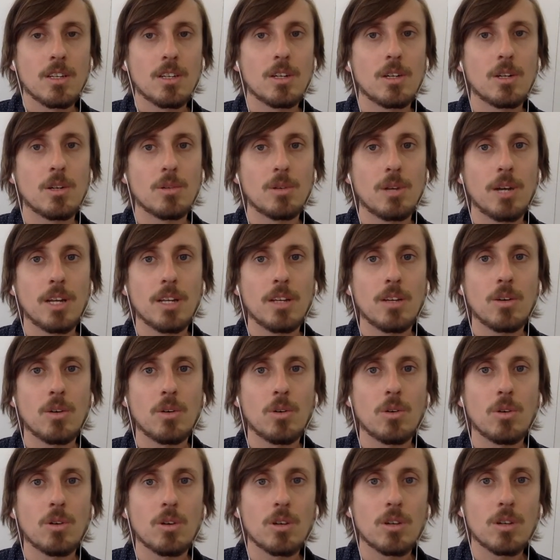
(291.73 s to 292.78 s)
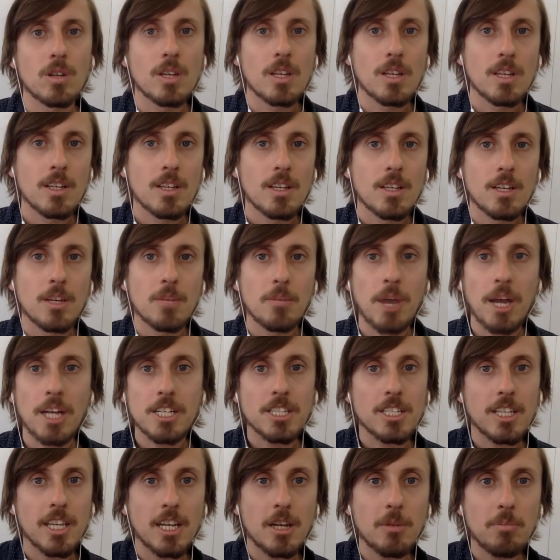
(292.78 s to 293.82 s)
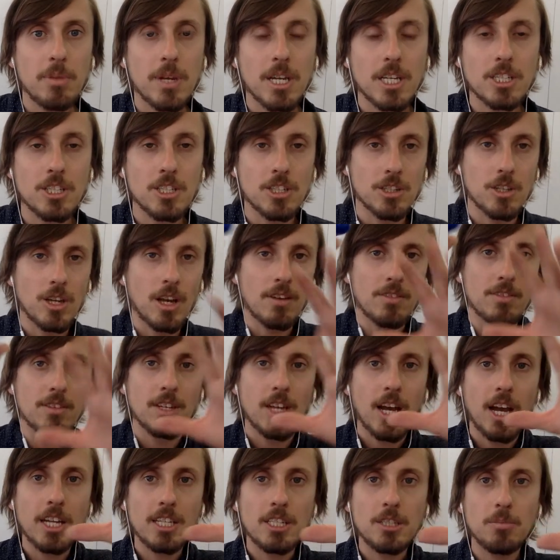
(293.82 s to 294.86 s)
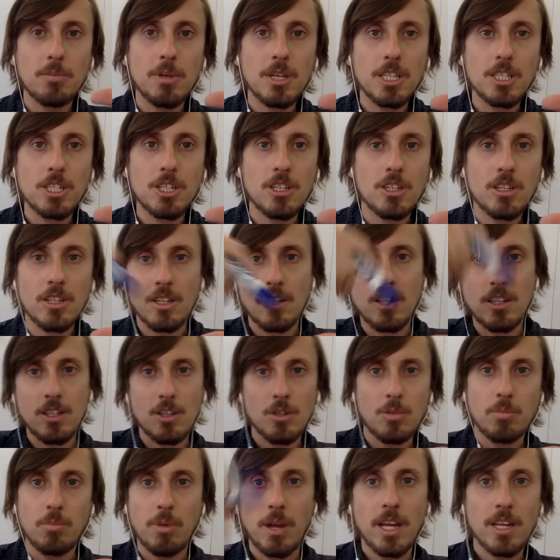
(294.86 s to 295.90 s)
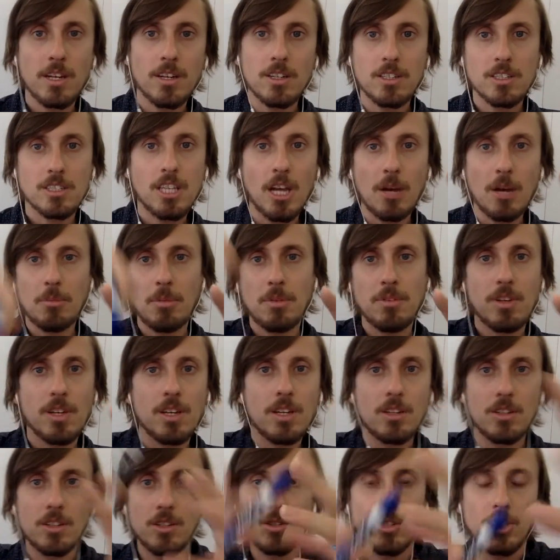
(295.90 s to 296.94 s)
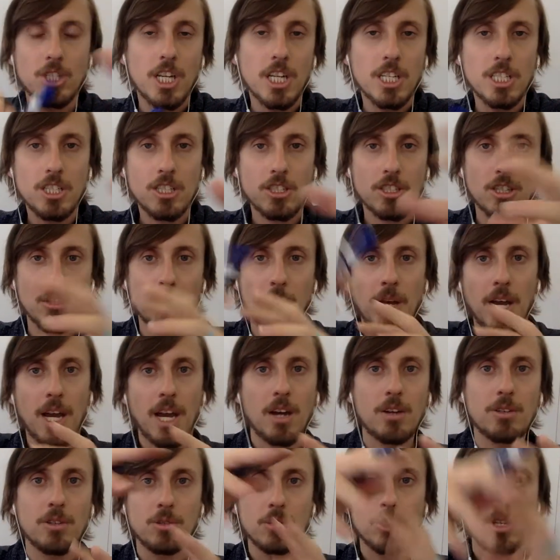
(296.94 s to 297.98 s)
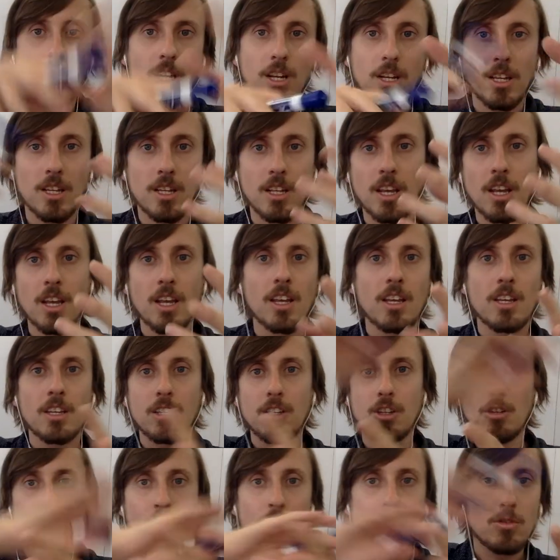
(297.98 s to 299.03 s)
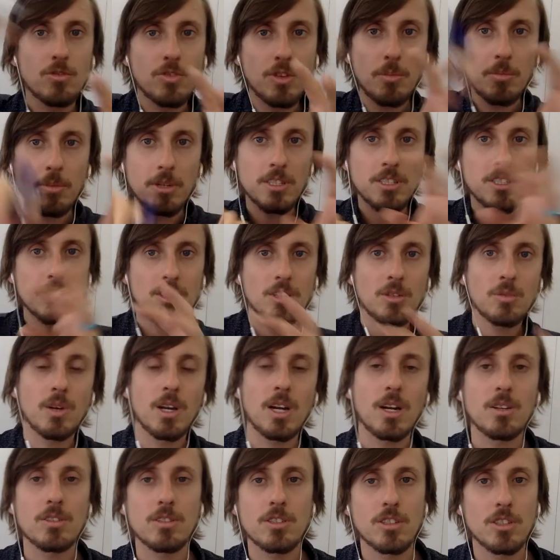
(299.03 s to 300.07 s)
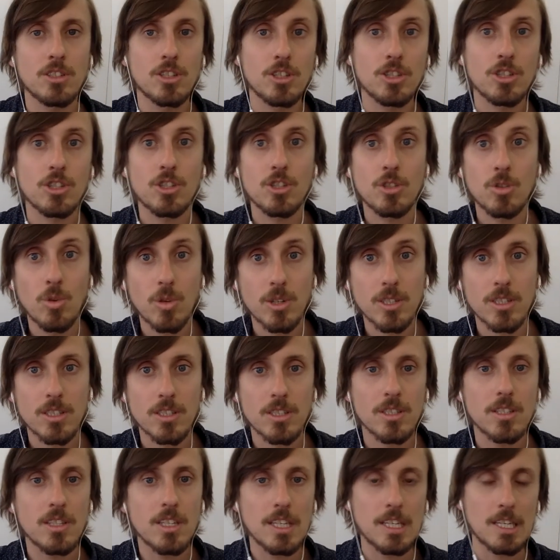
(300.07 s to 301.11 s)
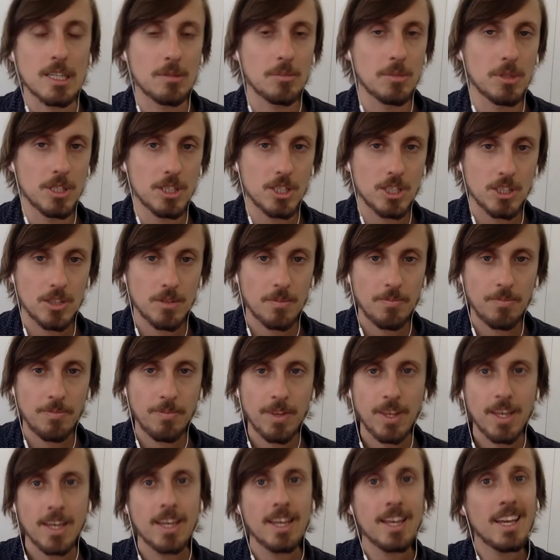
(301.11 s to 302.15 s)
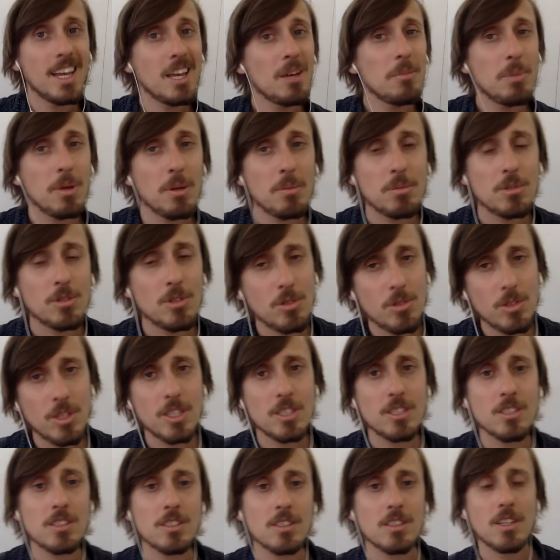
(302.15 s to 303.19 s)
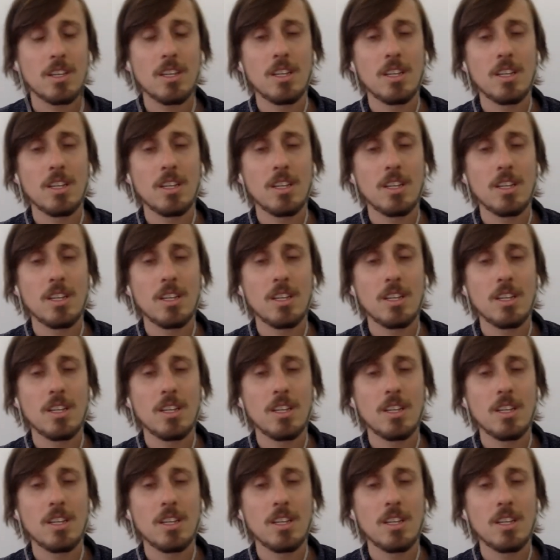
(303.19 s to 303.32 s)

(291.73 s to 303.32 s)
All right? Or imagine like a picture. You have a nice picture, and then you paint on top of it, or you change it somehow, you cut it, You move the pieces around to distort the image. And people do this